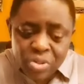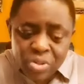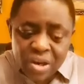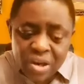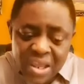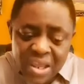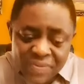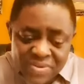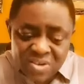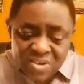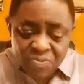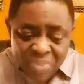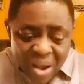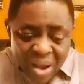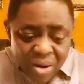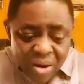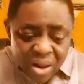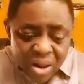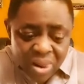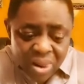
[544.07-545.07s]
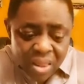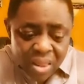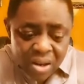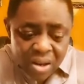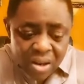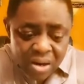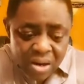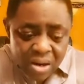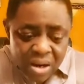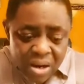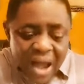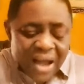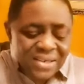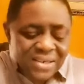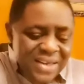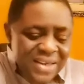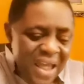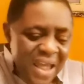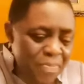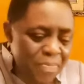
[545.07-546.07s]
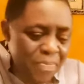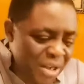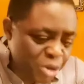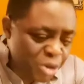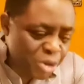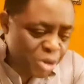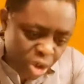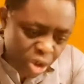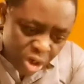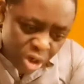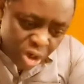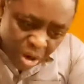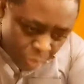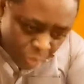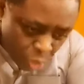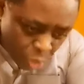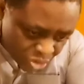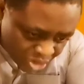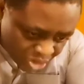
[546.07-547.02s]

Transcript: levers of power are diametrically opposed to